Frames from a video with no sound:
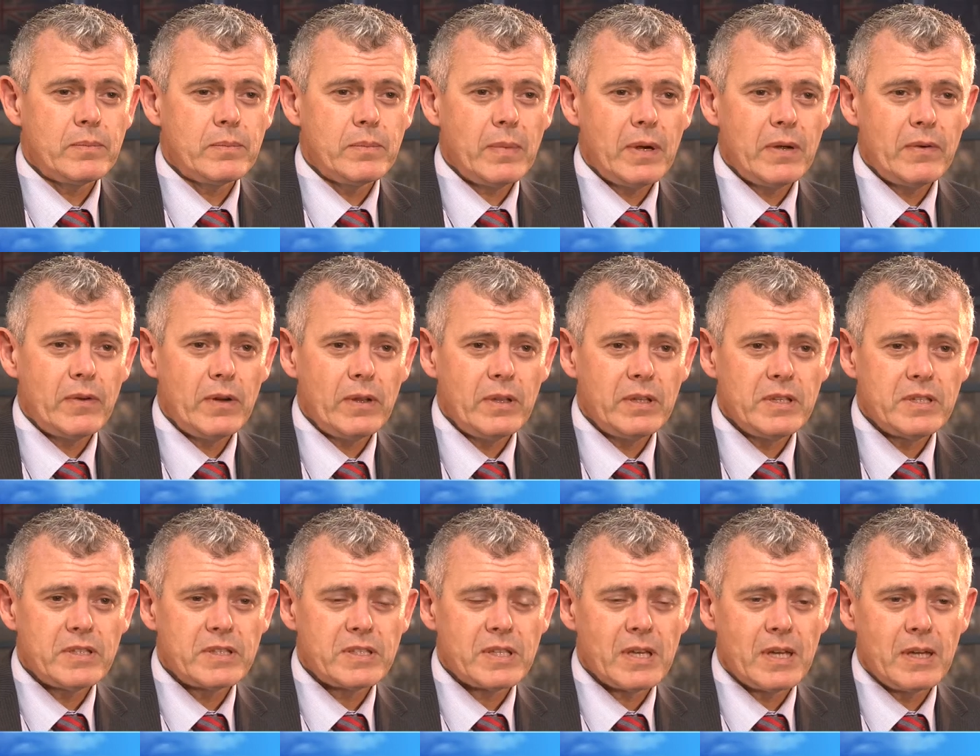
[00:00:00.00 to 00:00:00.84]
my
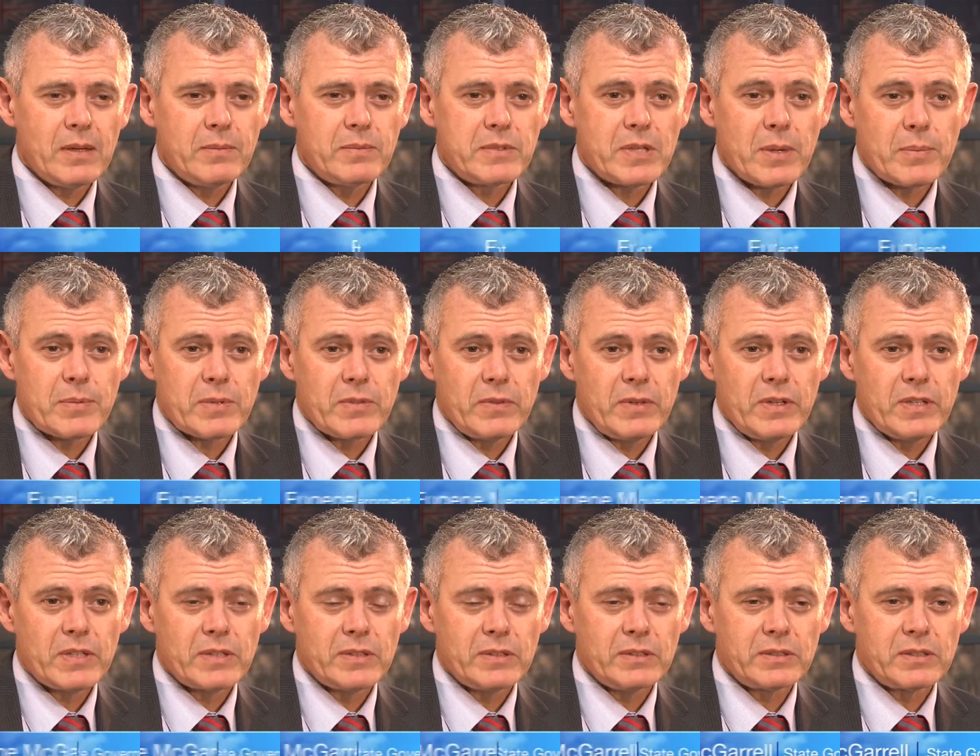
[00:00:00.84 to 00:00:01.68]
role is Deputy
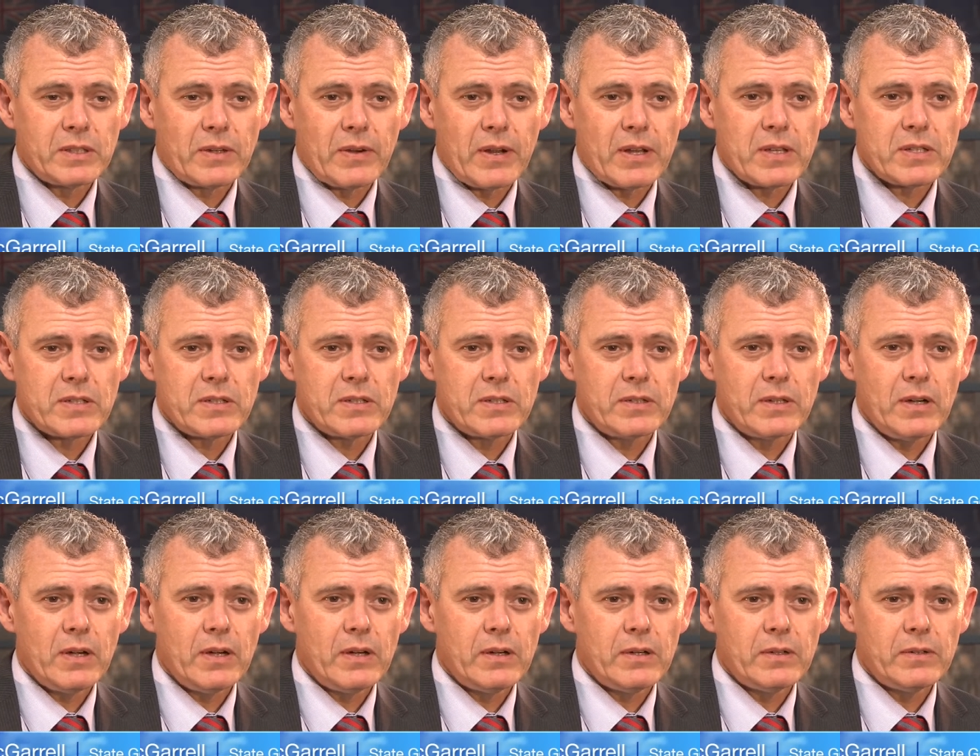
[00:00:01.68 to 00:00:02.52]
Regional
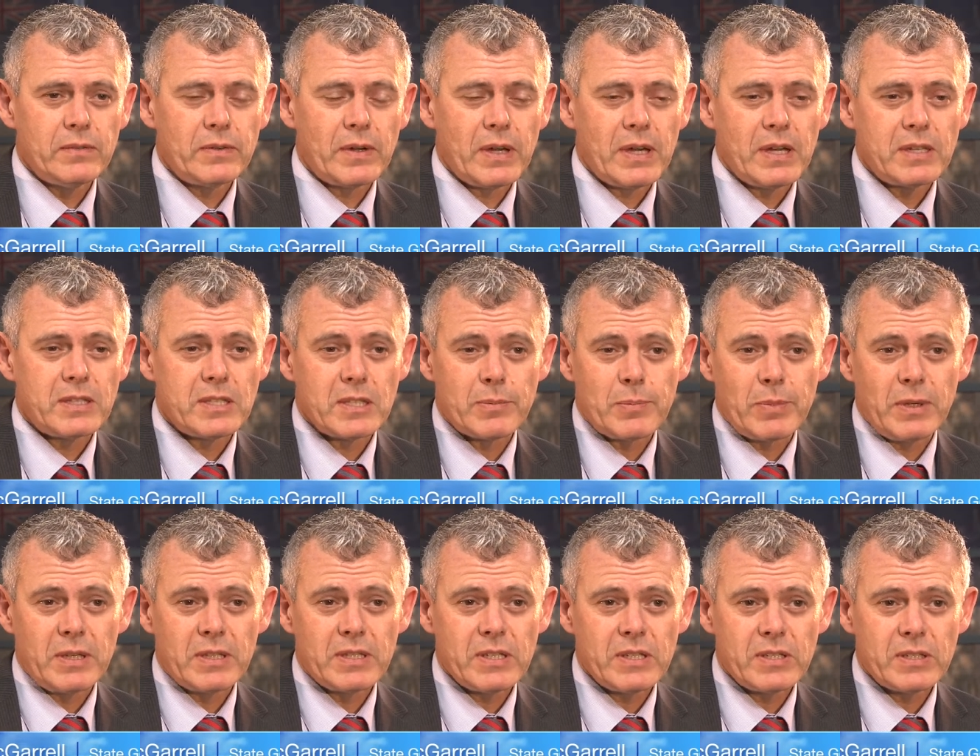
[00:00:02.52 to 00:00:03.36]
Director of
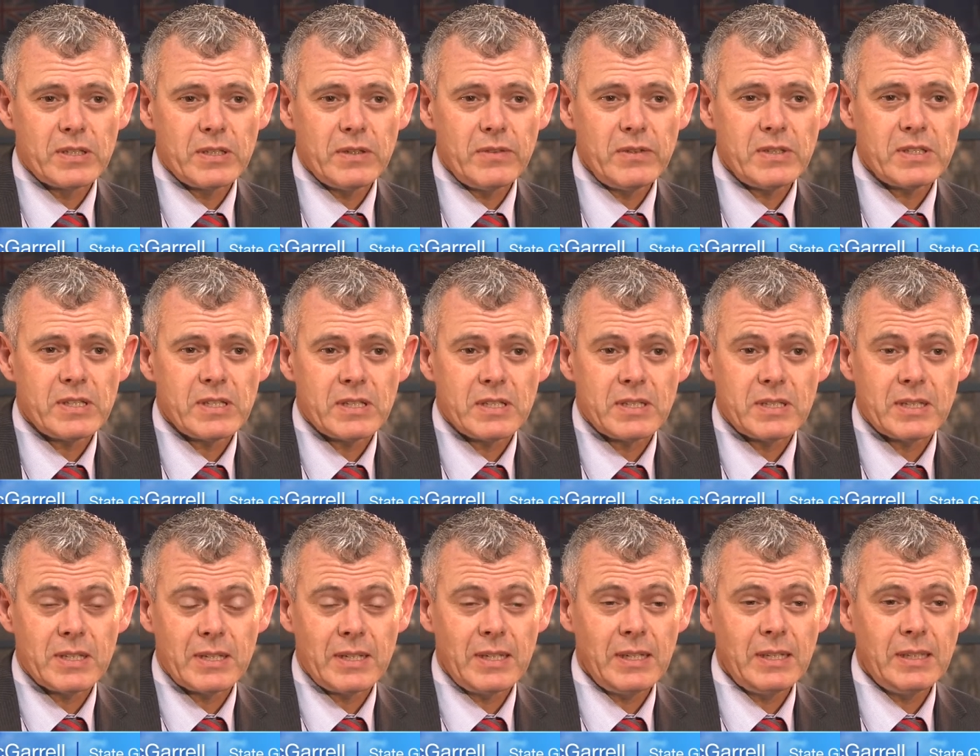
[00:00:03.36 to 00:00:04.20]
Disability Service in
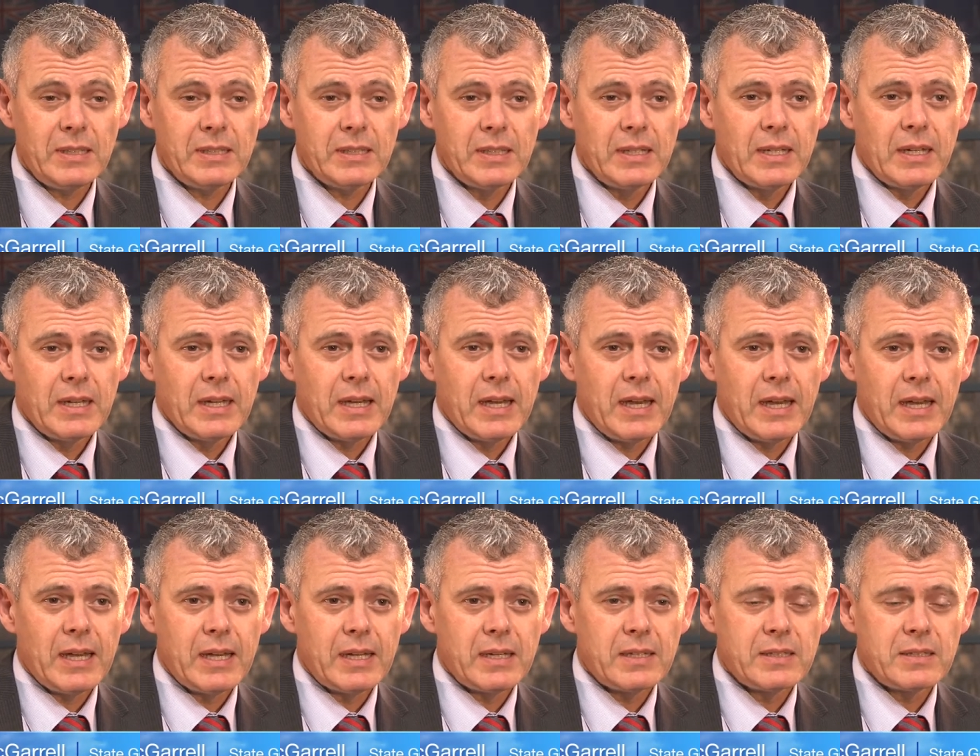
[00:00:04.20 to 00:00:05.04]
Sydney,
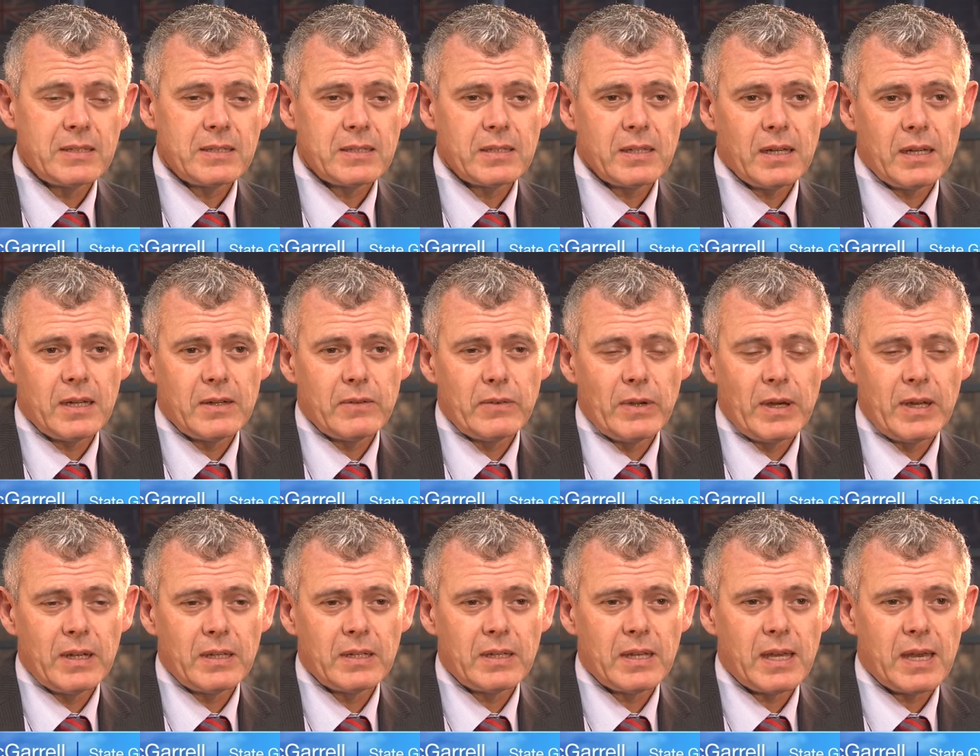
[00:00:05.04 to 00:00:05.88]
and I
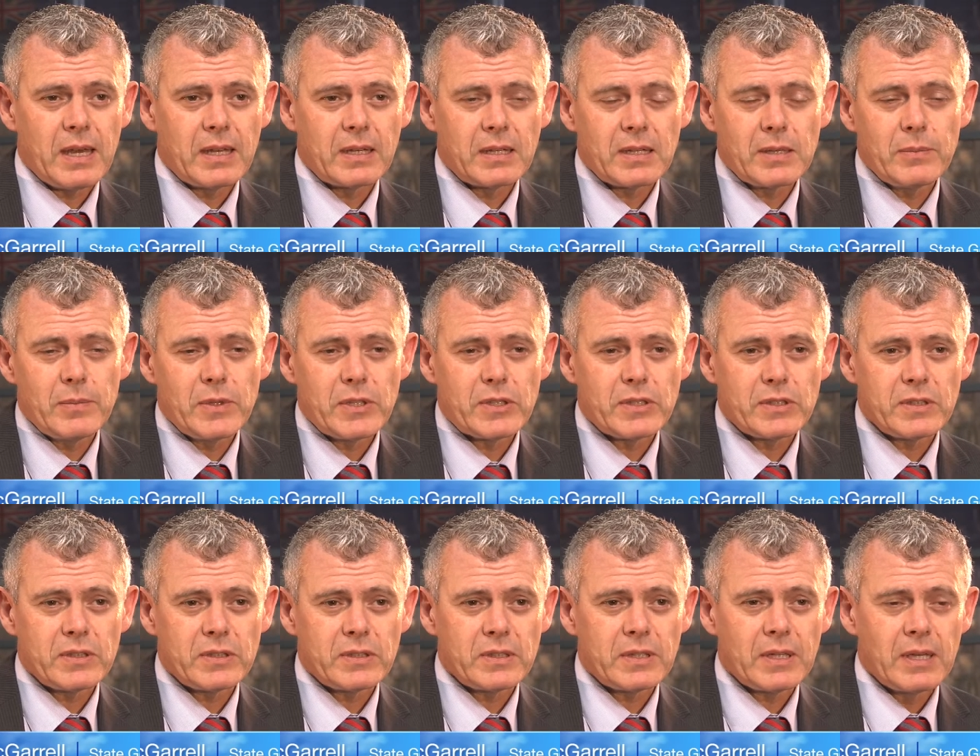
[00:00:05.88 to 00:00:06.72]
run and
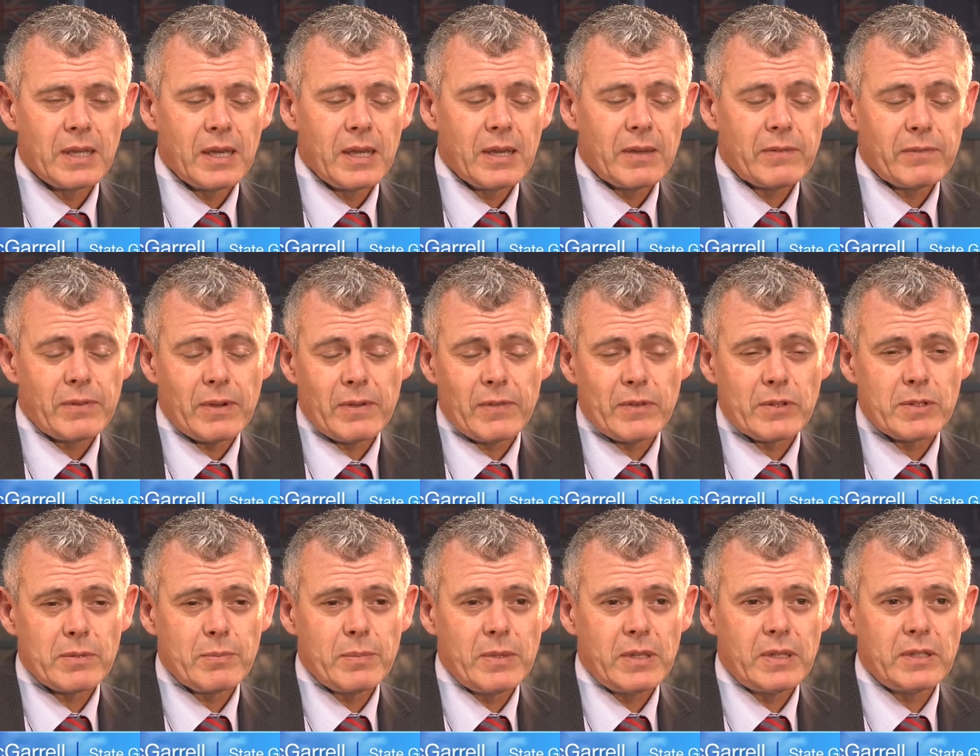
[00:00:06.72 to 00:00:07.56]
commission
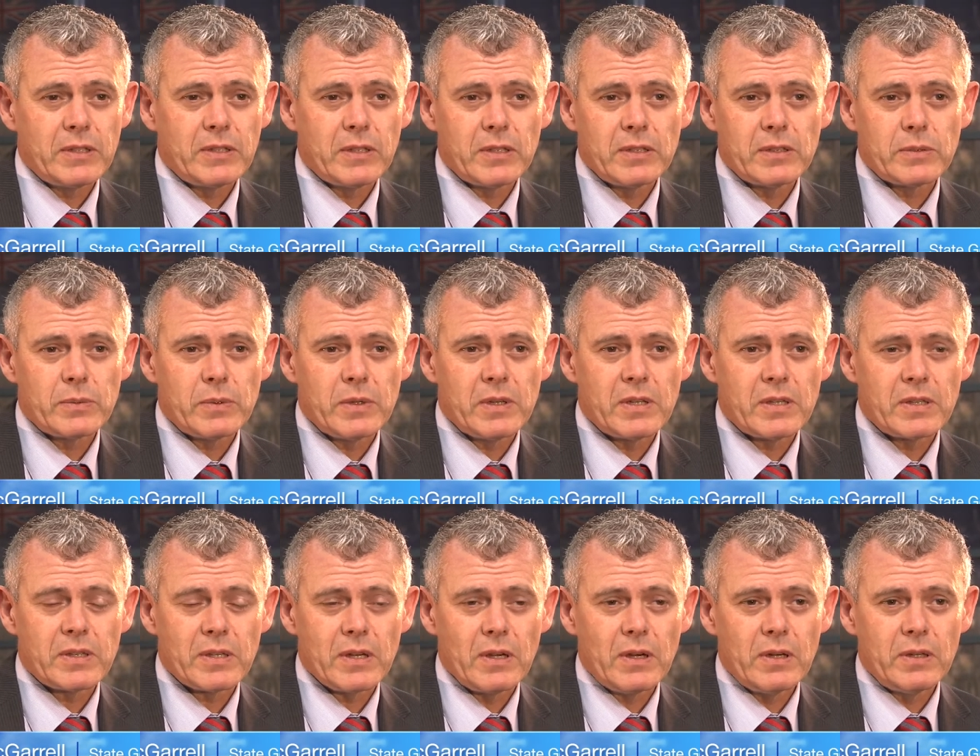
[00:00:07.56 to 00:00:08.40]
$500 million
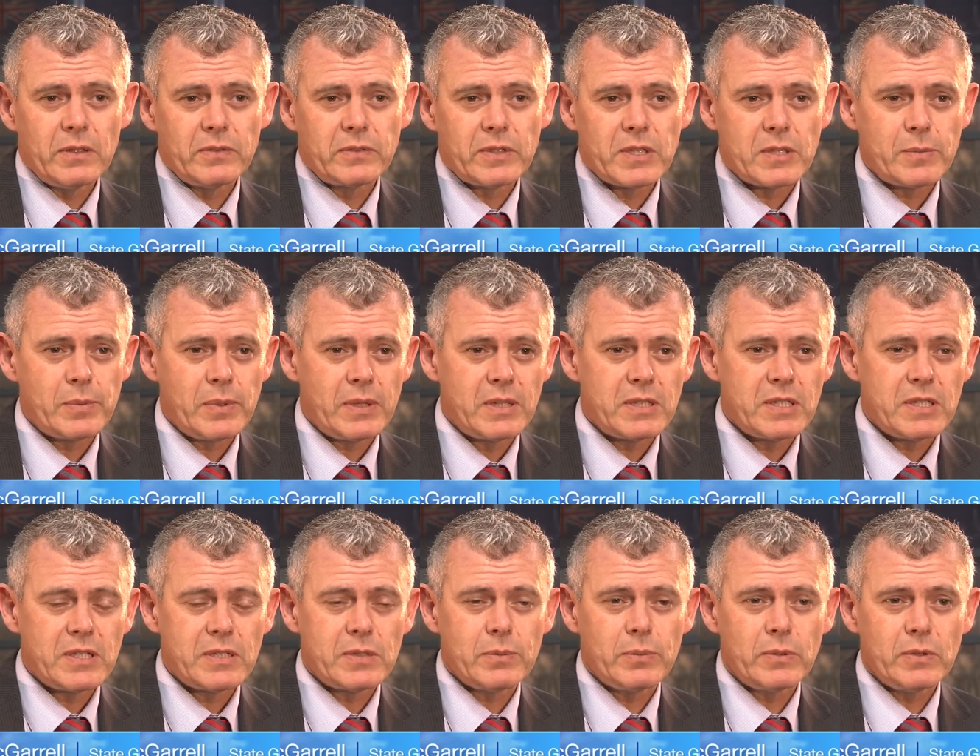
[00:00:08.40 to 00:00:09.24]
worth of
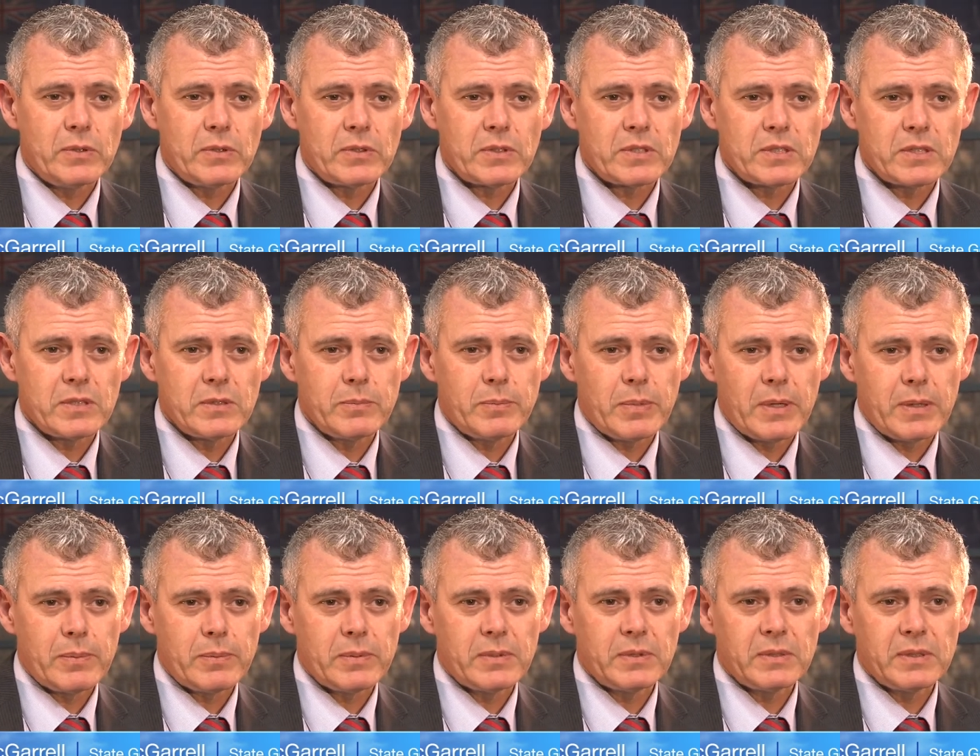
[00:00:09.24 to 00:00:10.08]
disability supports to
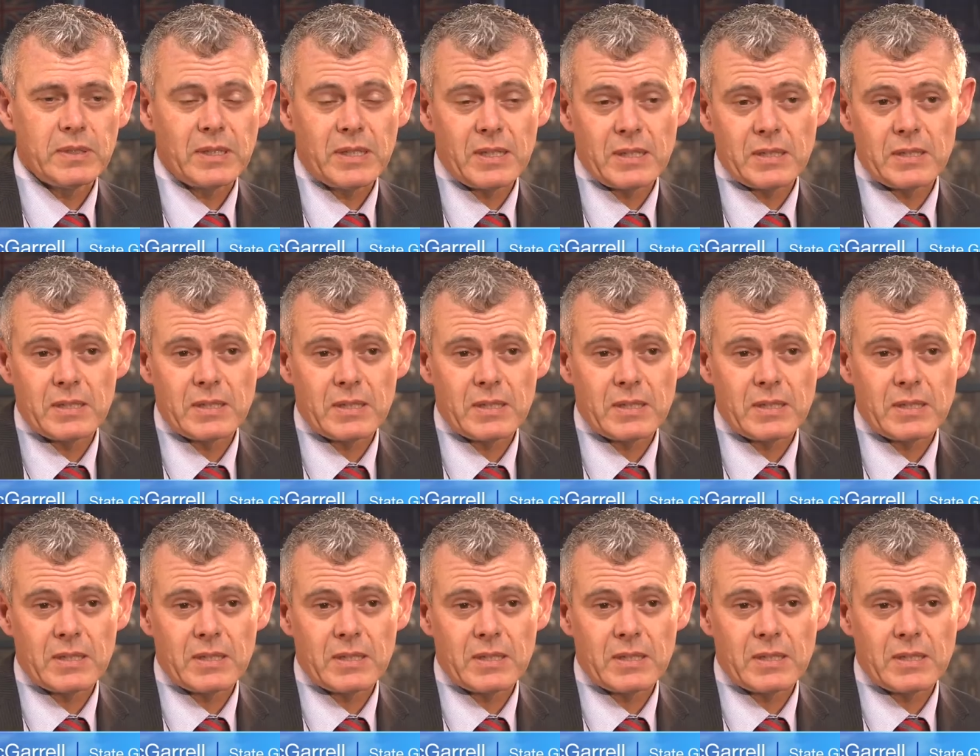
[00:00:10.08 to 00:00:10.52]
people in